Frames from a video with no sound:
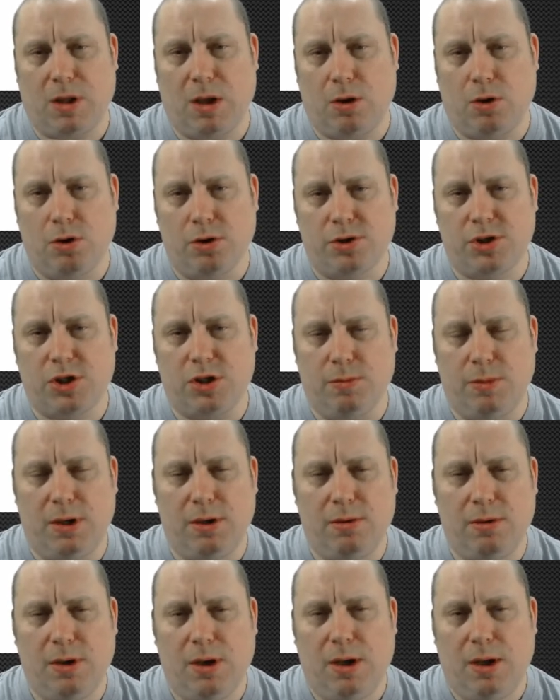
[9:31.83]

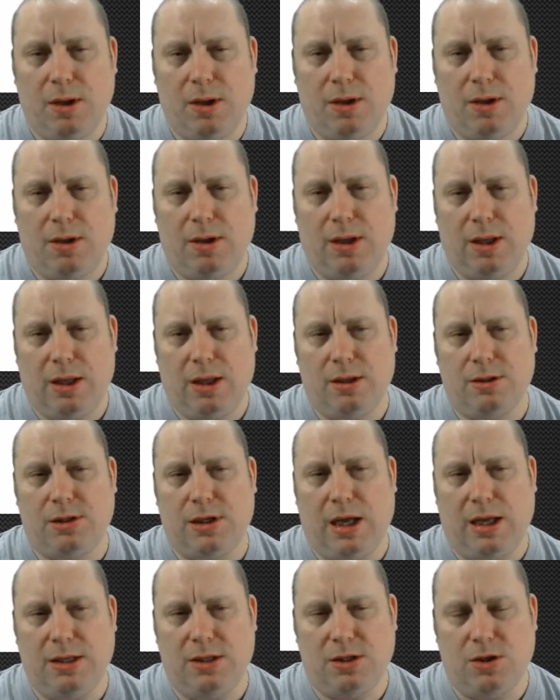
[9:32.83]
customer
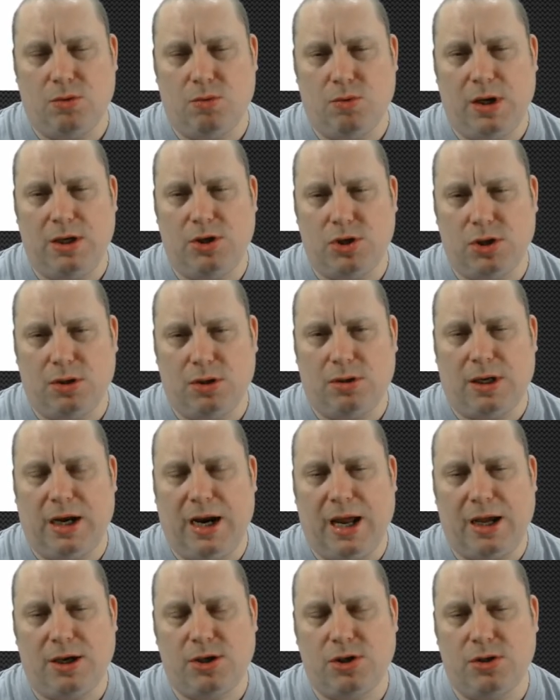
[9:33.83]
into region
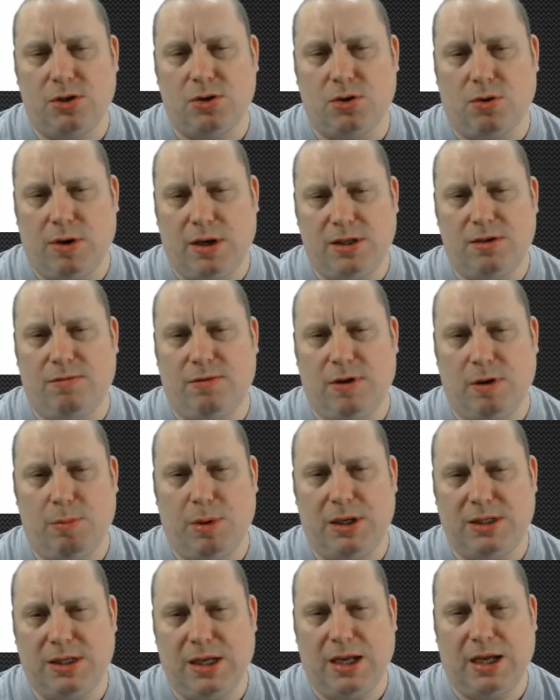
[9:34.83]
connections or into
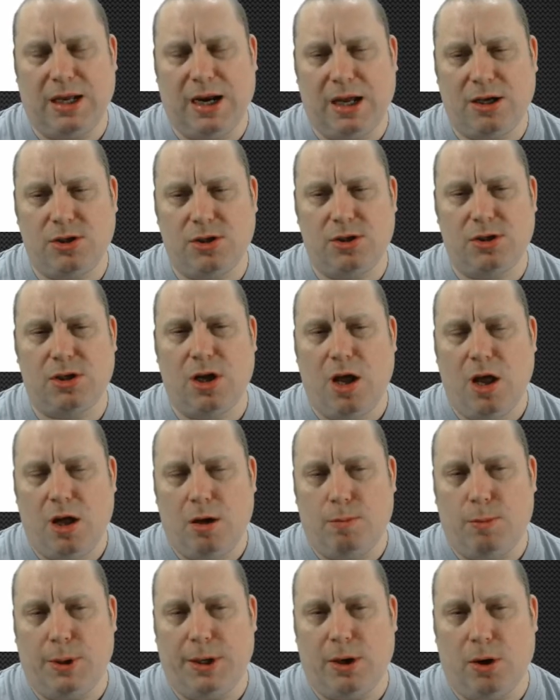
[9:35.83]
VPC connections,
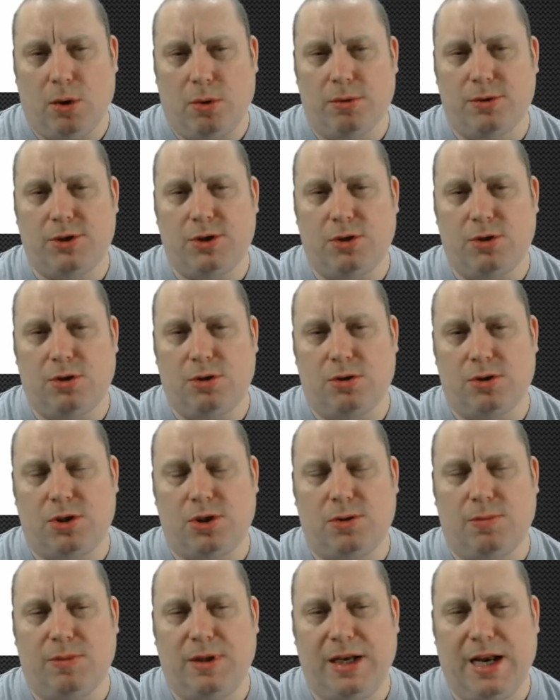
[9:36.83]
but it also
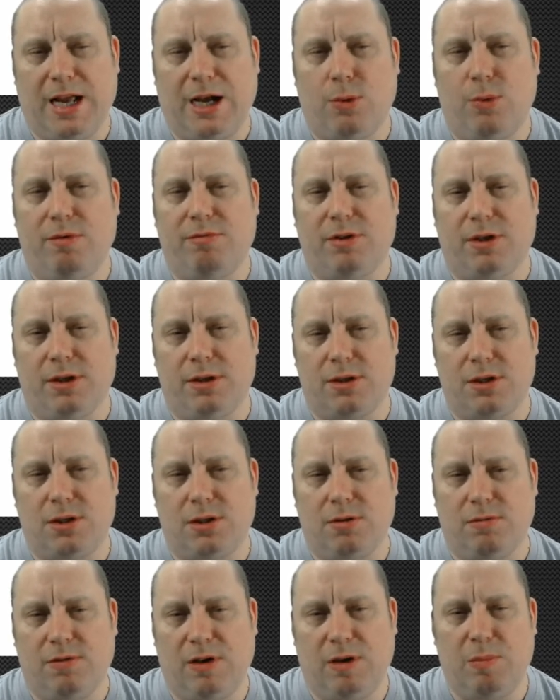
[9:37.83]
does something equivalent
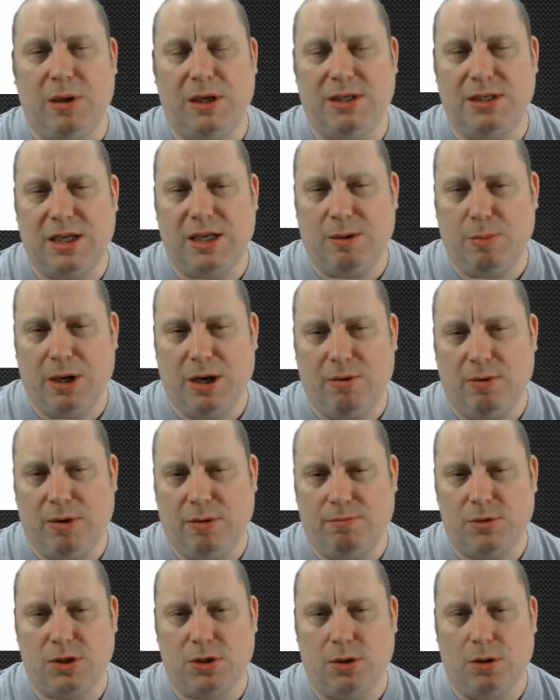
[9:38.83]
to VPC
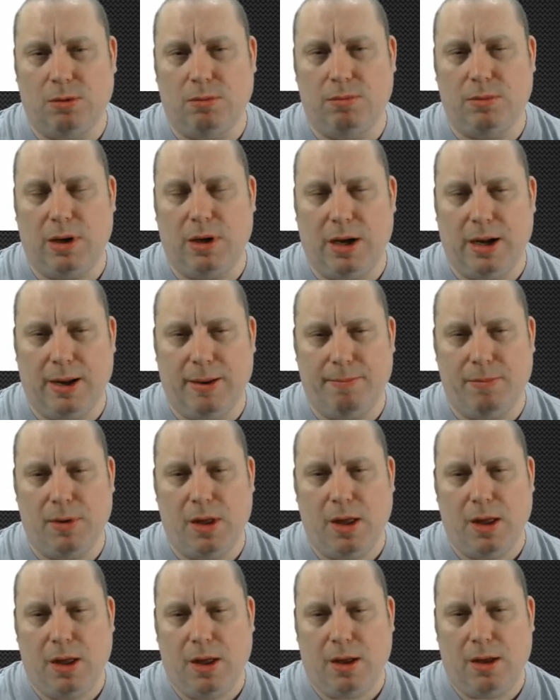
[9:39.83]
peering. So
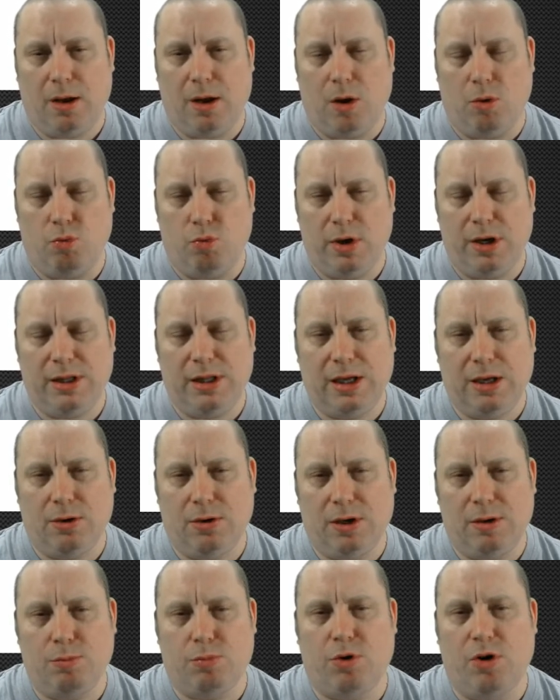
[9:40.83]
a really
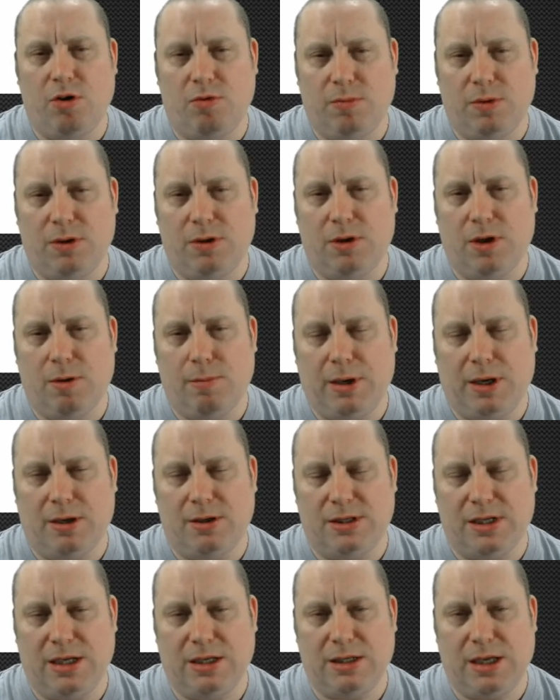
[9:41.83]
good improvement there,
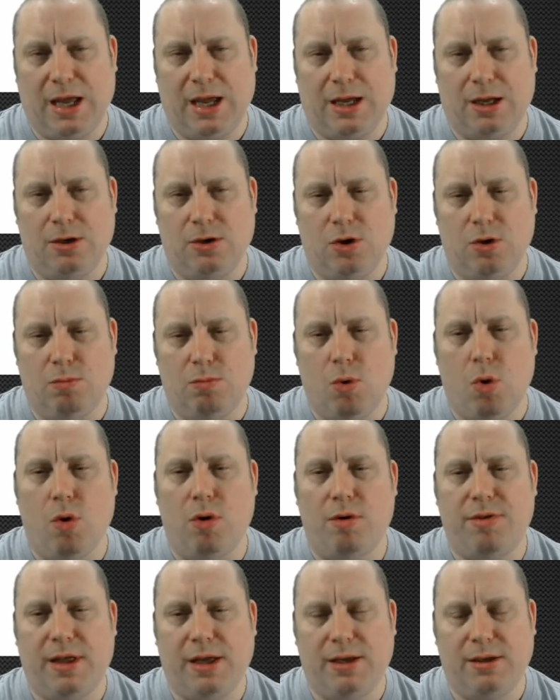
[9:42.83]
because it can do
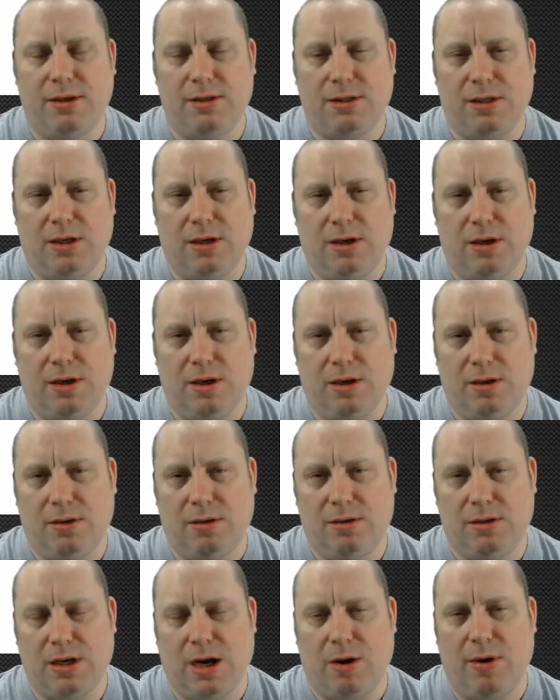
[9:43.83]
more things than a
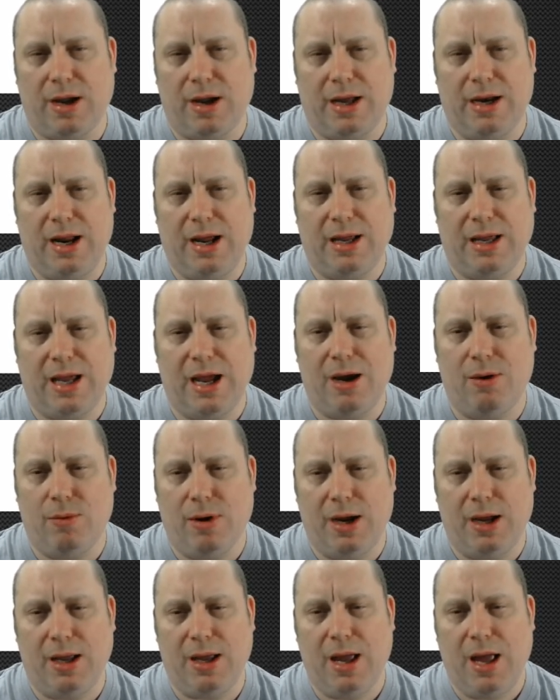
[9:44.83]
direct connect
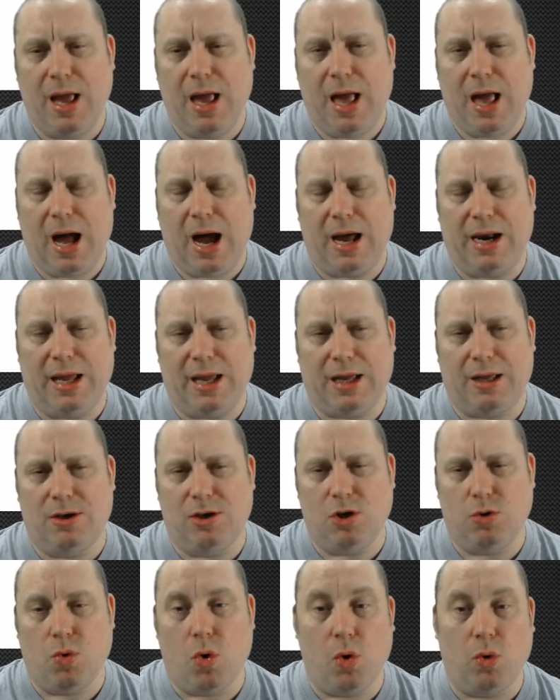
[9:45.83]
gateway, and it can
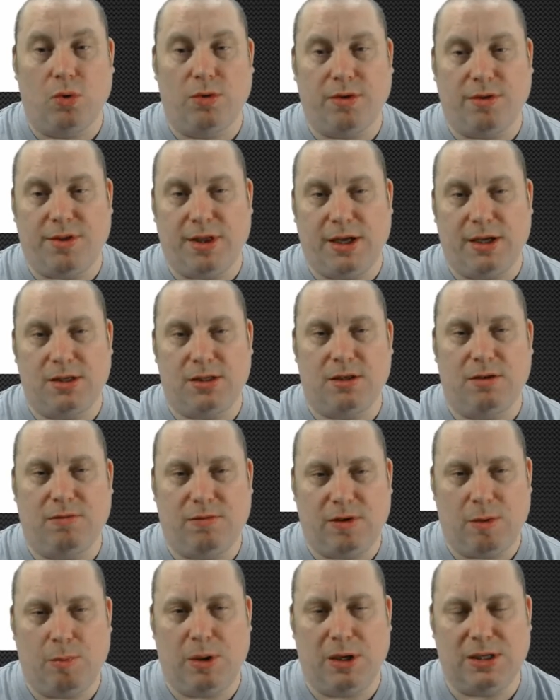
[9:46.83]
do all the things that
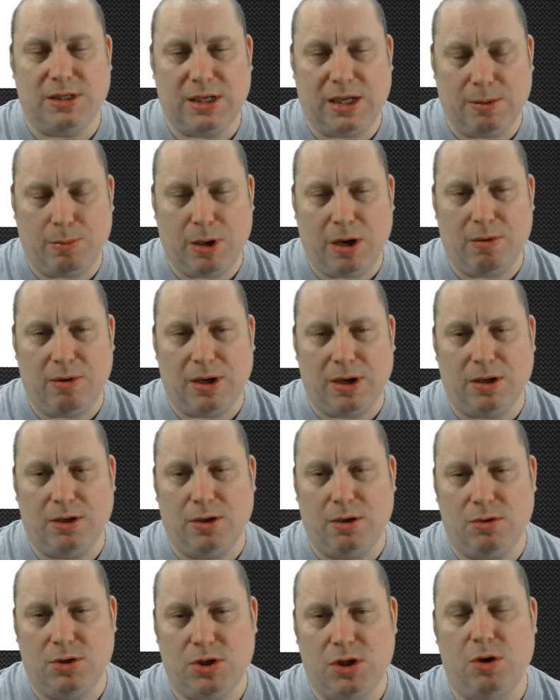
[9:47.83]
VPC peering can
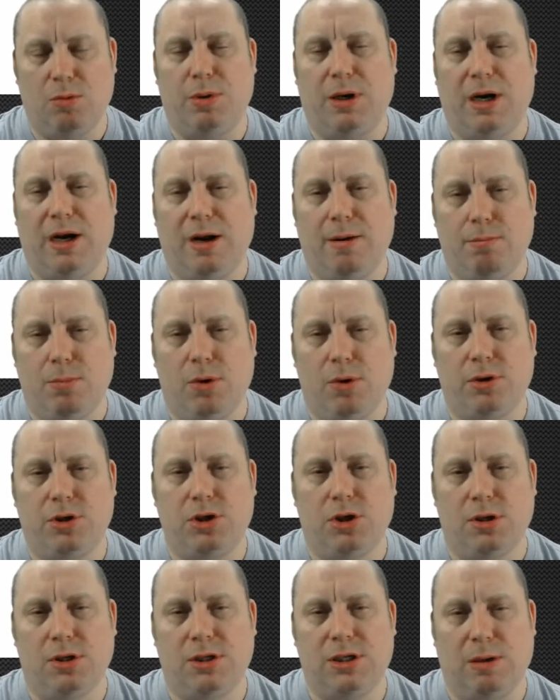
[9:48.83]
do too, but in a
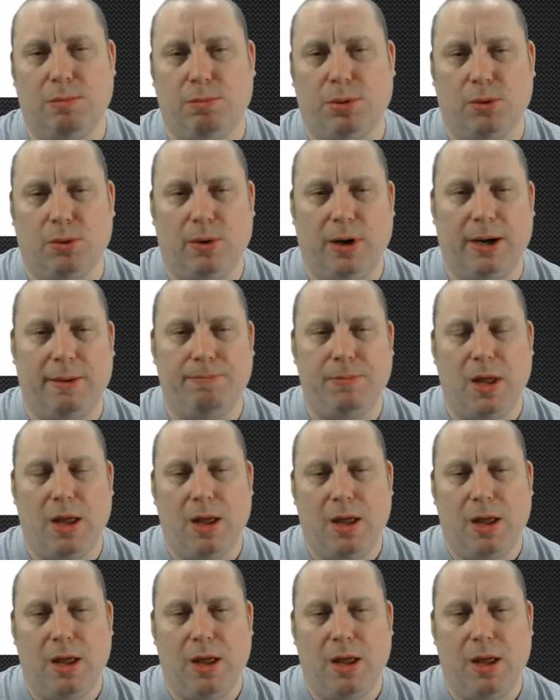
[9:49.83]
much simpler way.